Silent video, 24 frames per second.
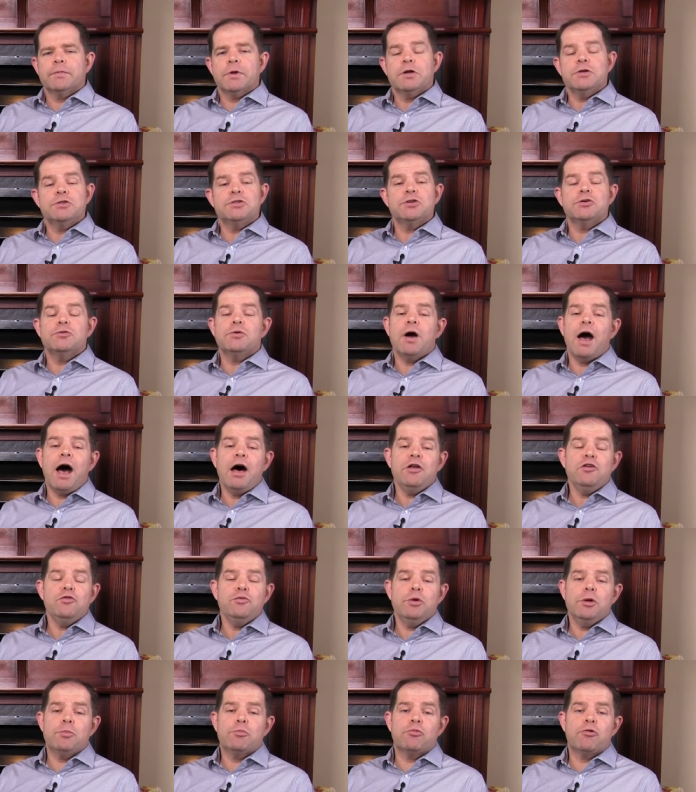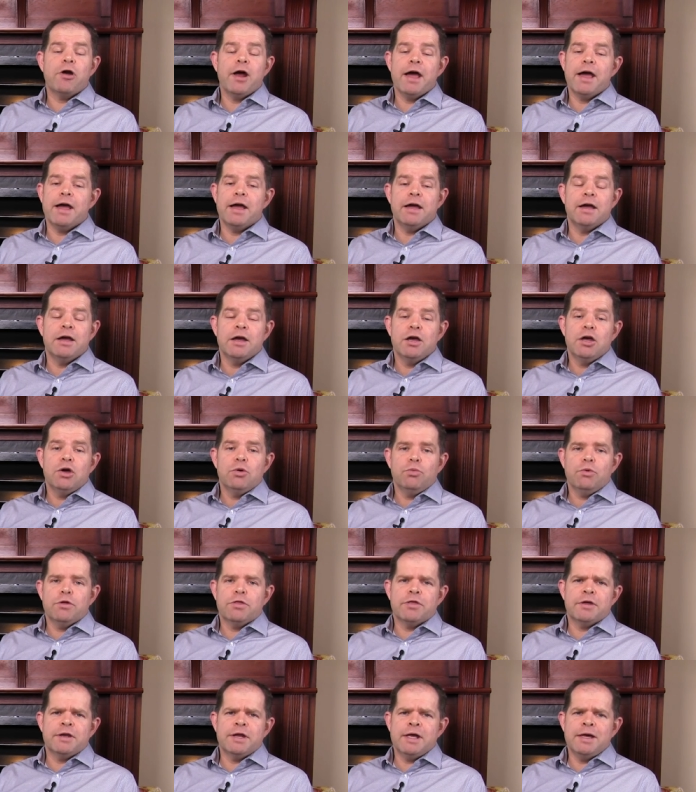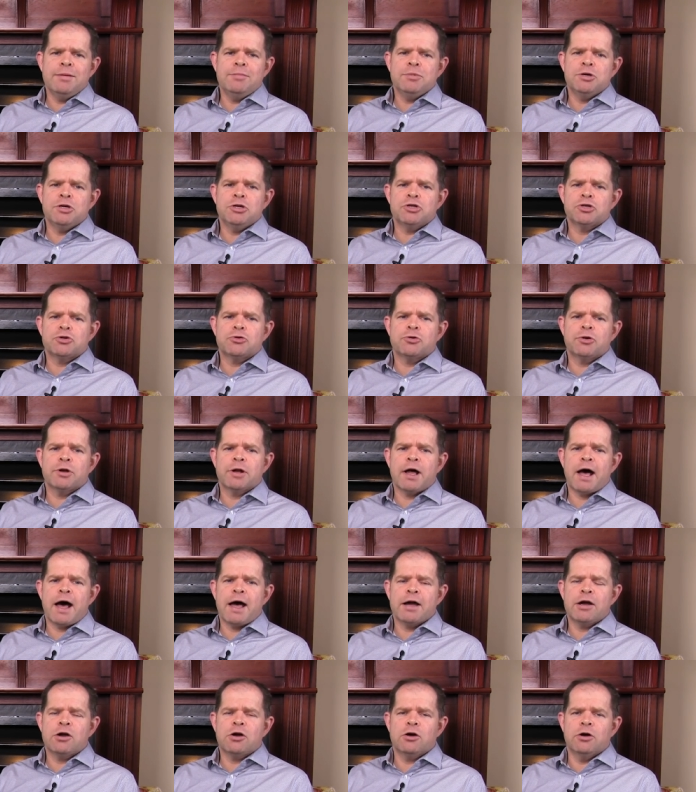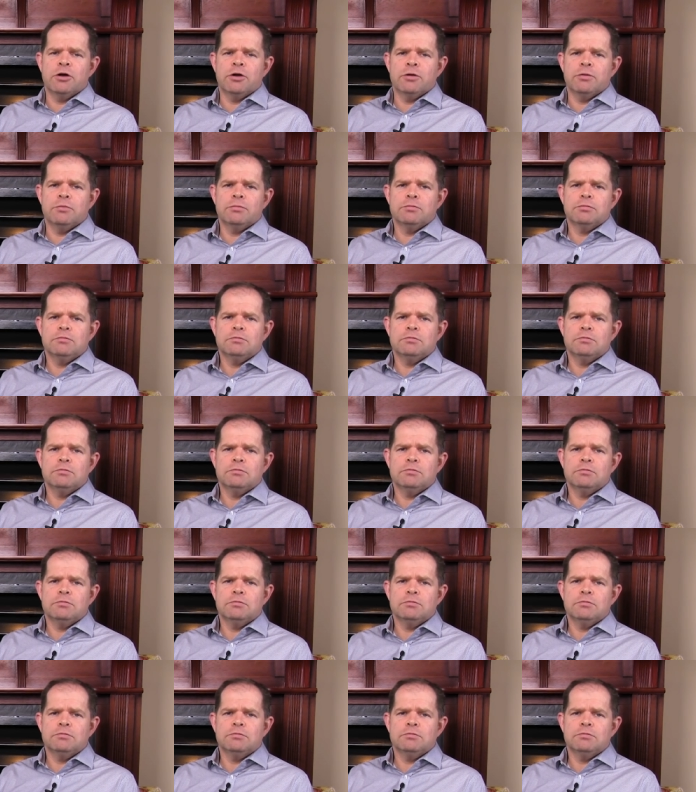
And so, how do we pray with an image or an icon?